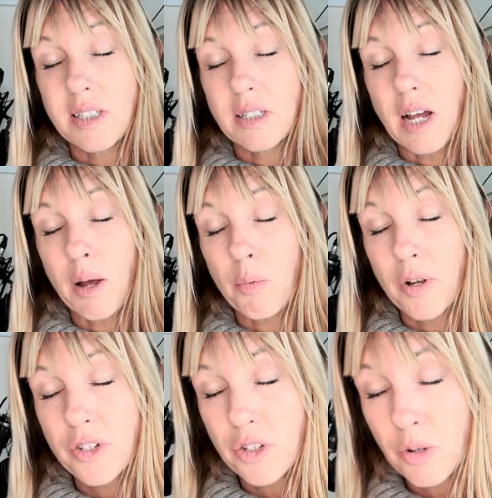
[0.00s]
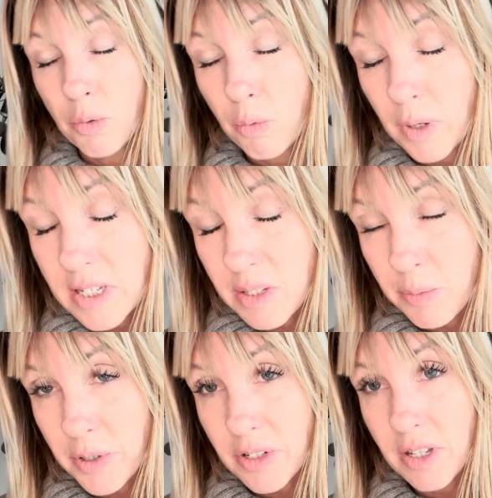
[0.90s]
I want you to
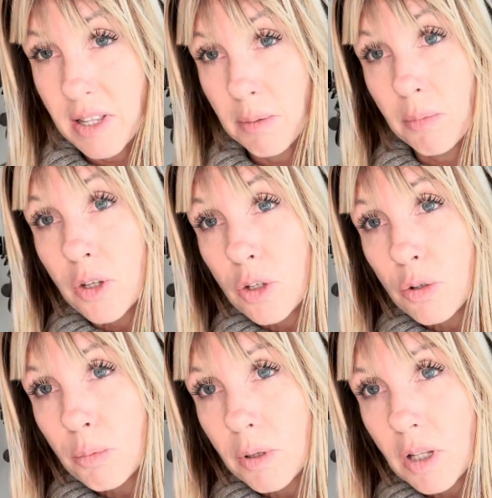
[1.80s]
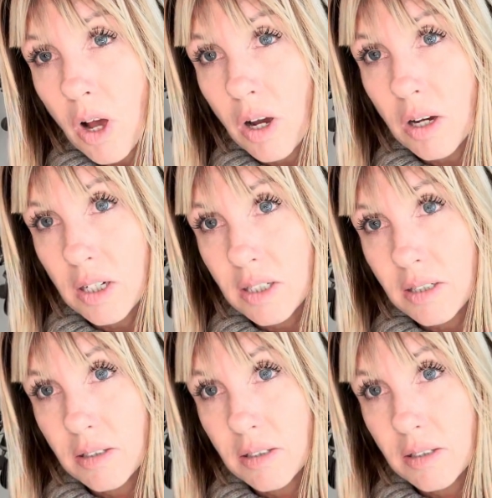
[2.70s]
whisper to them, you belong.